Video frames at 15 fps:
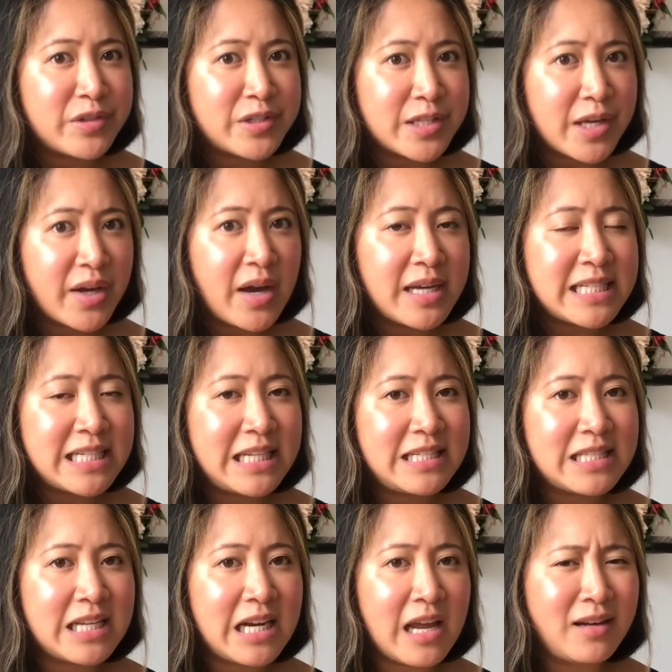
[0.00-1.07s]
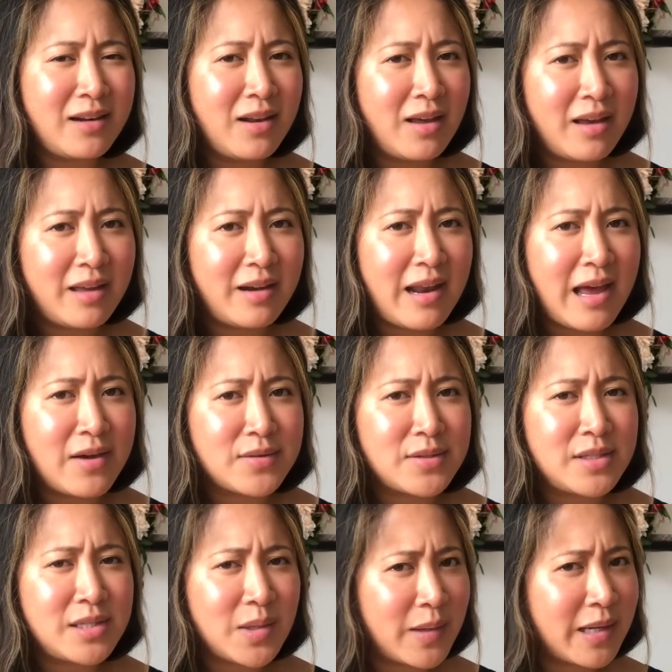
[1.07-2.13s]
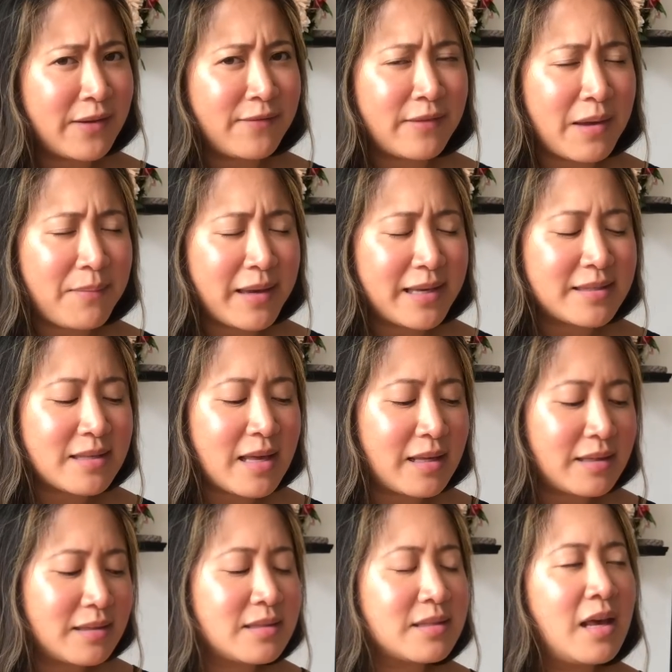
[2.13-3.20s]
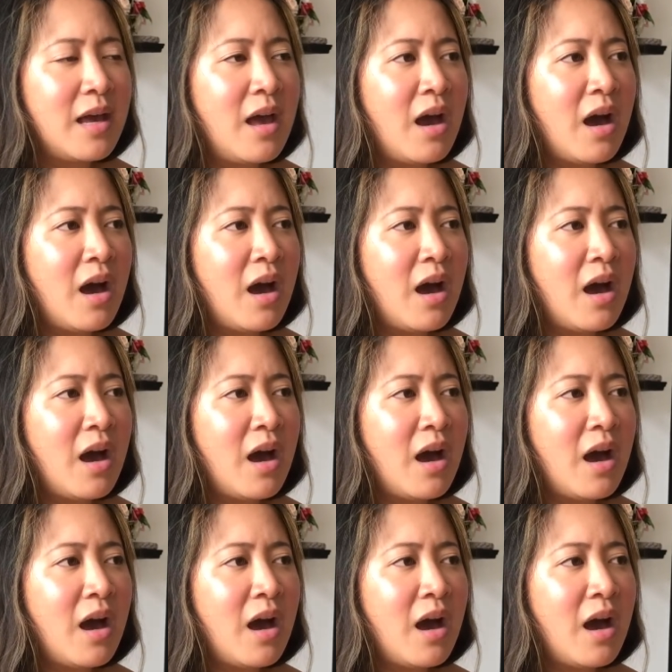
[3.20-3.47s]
so I didn't need to learn how to do it, if that makes sense.